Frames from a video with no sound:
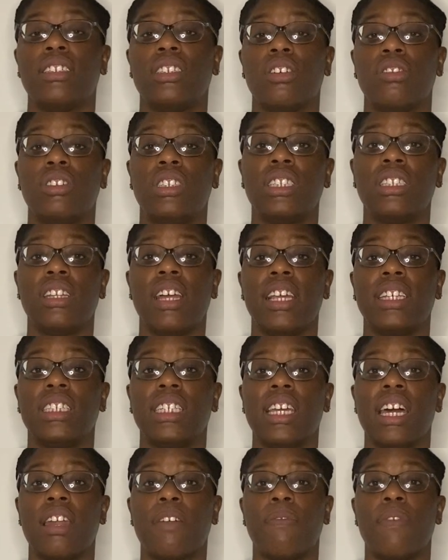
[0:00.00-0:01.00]
So she's like,
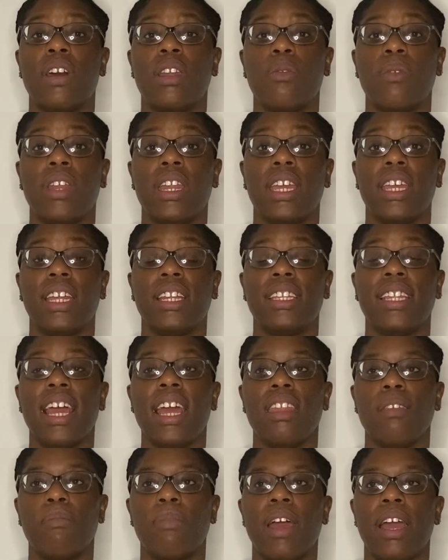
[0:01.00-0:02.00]
she gotta find a way to get
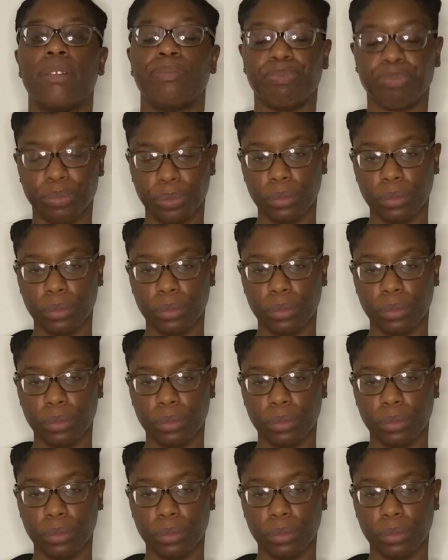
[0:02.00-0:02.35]
daddy back.